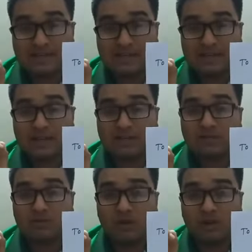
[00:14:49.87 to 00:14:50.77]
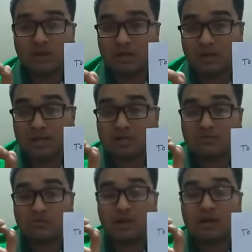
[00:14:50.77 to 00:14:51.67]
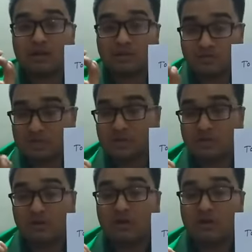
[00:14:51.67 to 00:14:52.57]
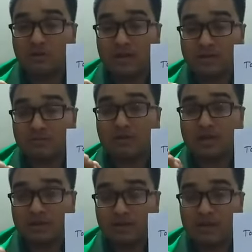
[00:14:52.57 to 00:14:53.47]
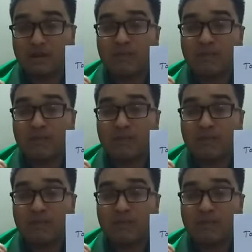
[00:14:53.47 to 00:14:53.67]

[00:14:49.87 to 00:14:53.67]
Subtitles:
electoral division or electoral area